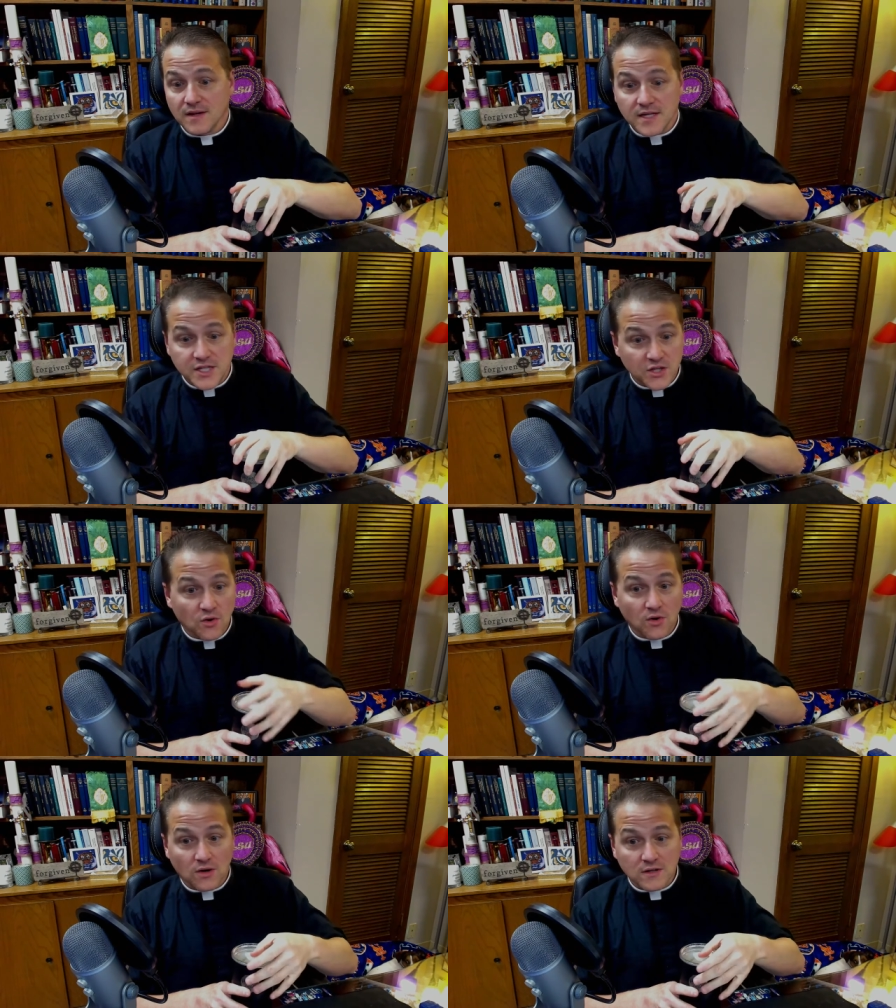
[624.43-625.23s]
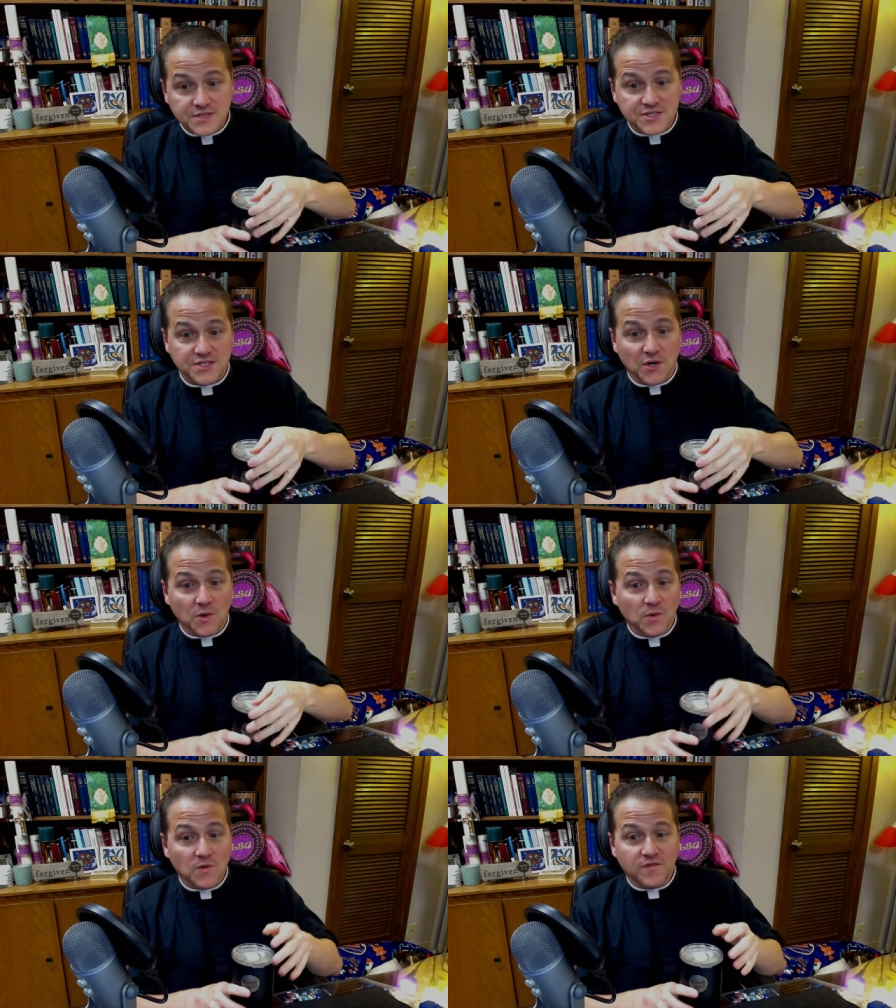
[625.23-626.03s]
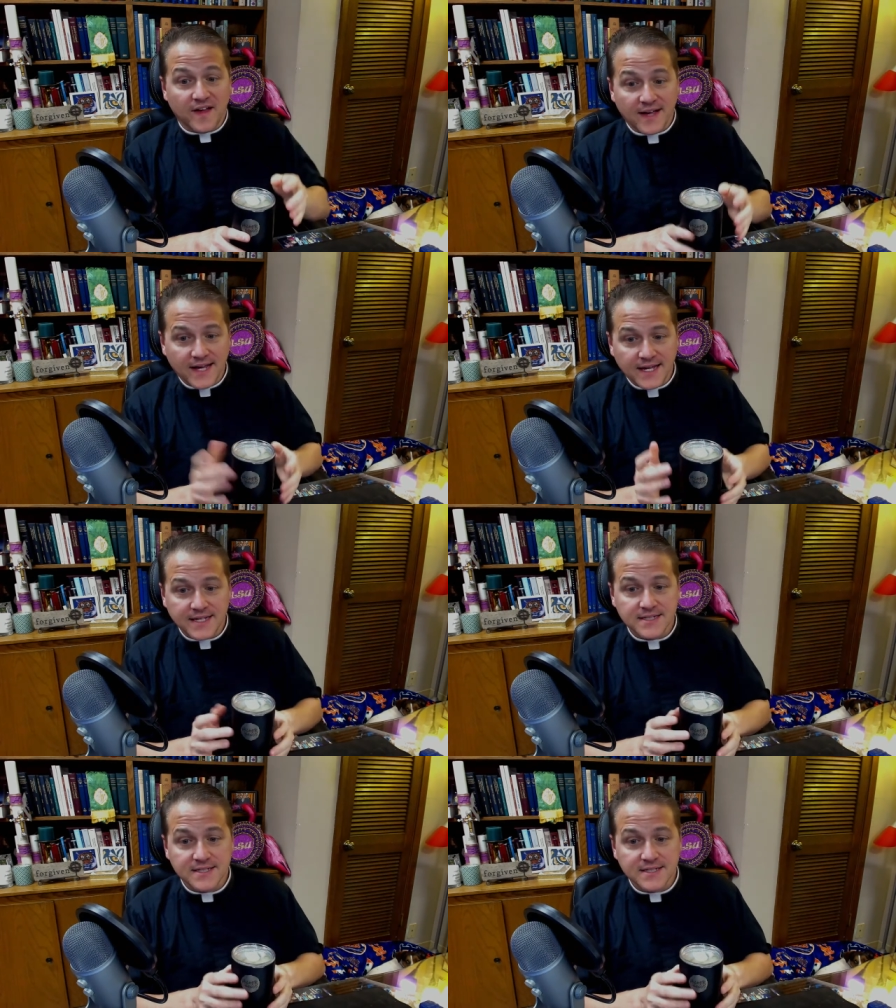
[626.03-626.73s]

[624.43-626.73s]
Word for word: You're so vain.